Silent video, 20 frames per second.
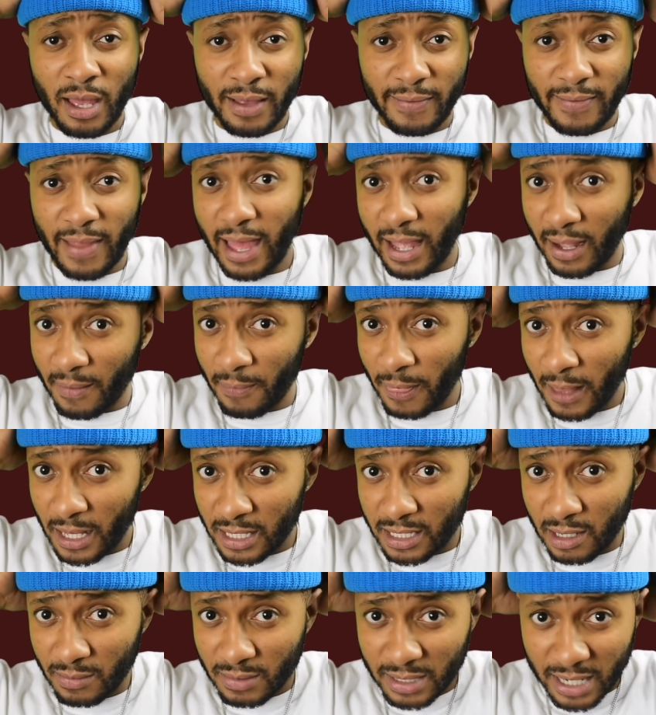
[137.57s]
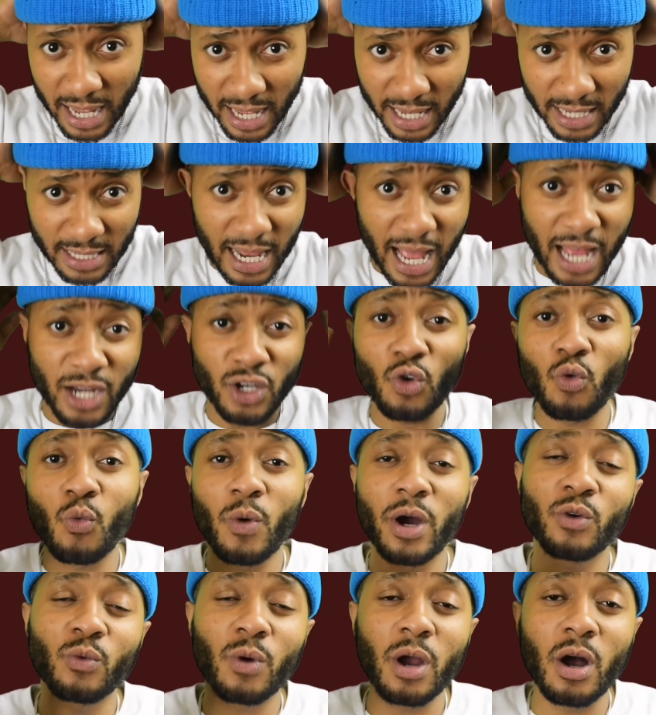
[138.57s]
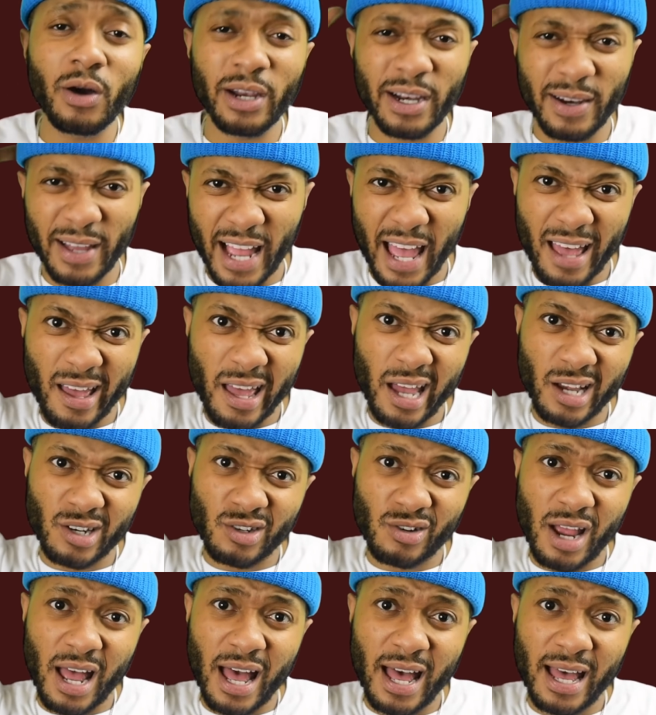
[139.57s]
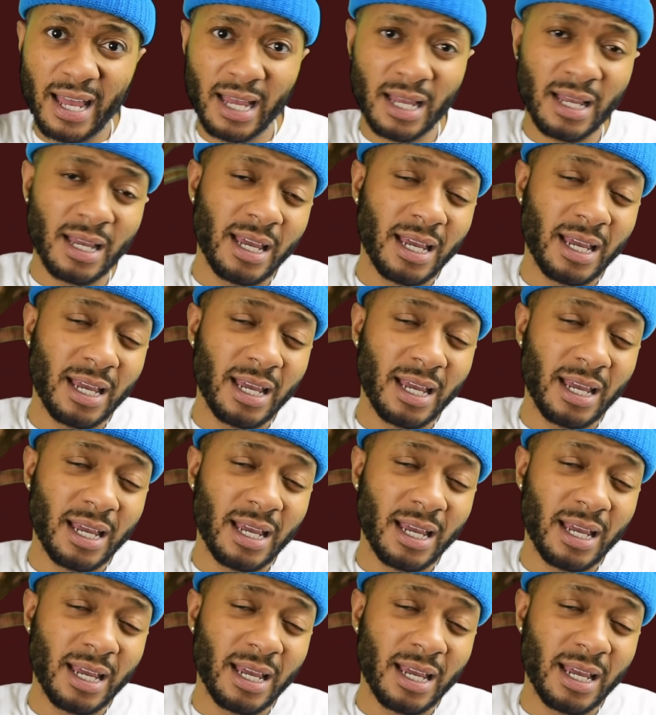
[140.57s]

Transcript: Like some days I do 1 row and I got extra high,